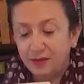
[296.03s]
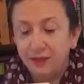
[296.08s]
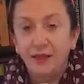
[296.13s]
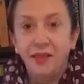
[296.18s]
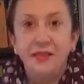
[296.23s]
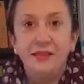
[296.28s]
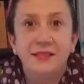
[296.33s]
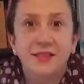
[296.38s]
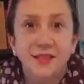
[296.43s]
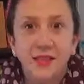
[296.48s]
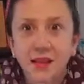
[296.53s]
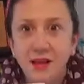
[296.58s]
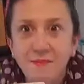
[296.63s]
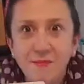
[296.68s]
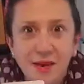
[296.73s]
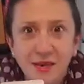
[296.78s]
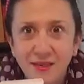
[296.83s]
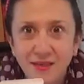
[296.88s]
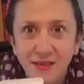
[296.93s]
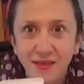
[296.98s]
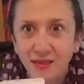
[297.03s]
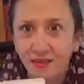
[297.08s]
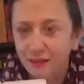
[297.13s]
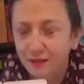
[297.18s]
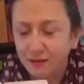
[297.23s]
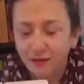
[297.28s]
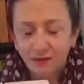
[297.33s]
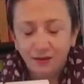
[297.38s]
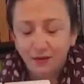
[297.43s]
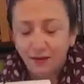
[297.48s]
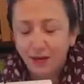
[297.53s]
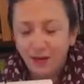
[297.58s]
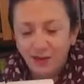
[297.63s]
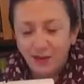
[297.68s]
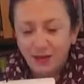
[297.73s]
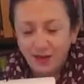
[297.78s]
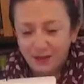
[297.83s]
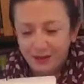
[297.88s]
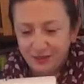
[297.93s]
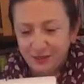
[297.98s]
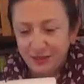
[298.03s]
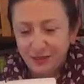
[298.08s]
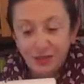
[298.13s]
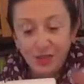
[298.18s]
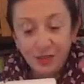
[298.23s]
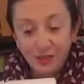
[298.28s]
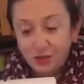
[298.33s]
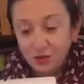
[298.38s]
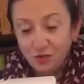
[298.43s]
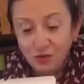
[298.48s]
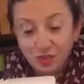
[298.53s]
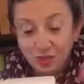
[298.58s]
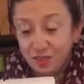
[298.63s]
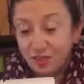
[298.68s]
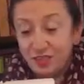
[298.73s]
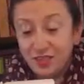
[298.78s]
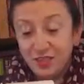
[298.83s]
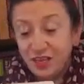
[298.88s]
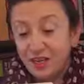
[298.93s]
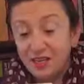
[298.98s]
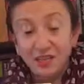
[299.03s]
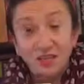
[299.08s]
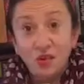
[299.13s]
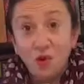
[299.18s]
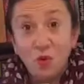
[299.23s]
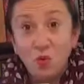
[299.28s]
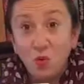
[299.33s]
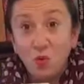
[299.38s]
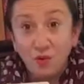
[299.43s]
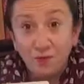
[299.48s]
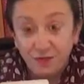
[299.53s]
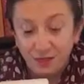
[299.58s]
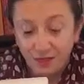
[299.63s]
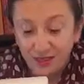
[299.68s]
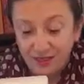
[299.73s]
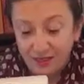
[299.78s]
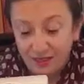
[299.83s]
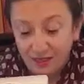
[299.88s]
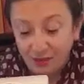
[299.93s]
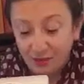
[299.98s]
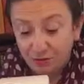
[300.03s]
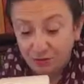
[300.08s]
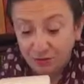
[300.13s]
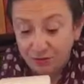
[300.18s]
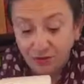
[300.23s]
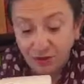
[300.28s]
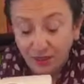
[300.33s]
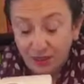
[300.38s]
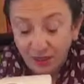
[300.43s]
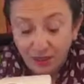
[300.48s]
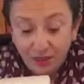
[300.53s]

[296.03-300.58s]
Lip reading: And that's it. Amazing, amazing. So it just does all of it itself.